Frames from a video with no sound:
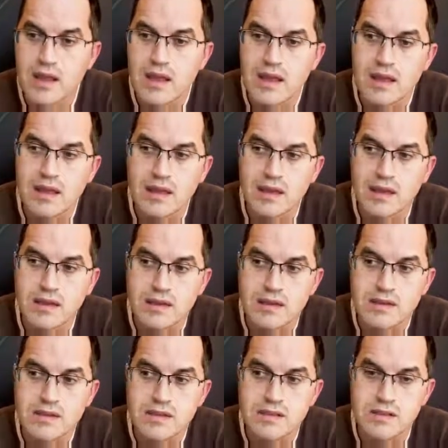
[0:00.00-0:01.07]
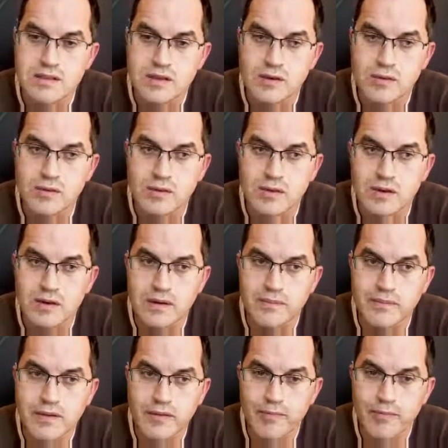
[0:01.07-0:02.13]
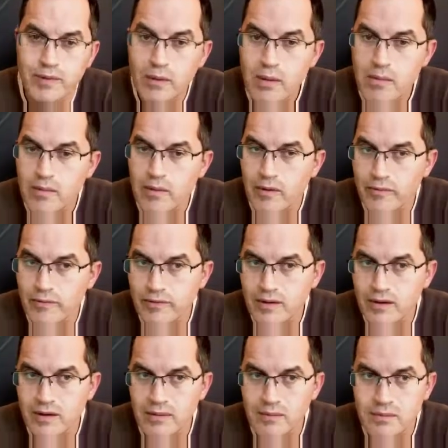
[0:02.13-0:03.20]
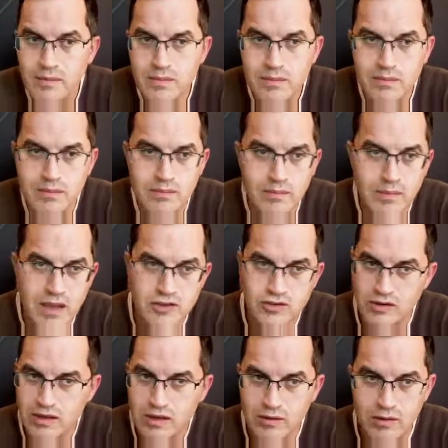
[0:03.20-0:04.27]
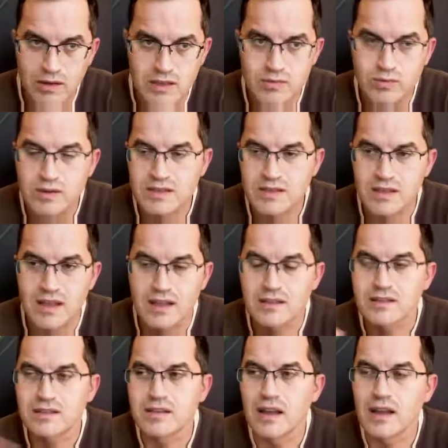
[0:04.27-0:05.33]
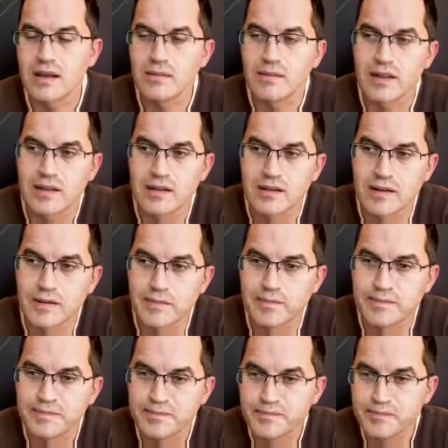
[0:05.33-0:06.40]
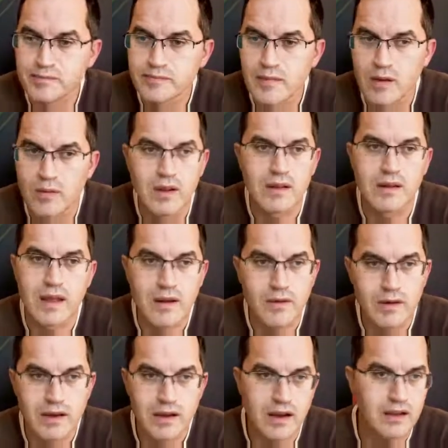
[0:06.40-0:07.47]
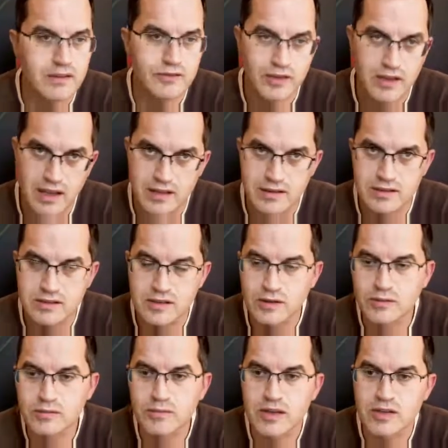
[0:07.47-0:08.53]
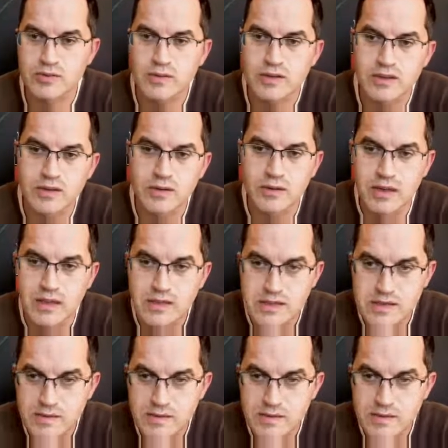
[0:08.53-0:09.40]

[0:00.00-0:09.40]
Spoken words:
The problem of the measuring units was at that time that every country had its own measurement units,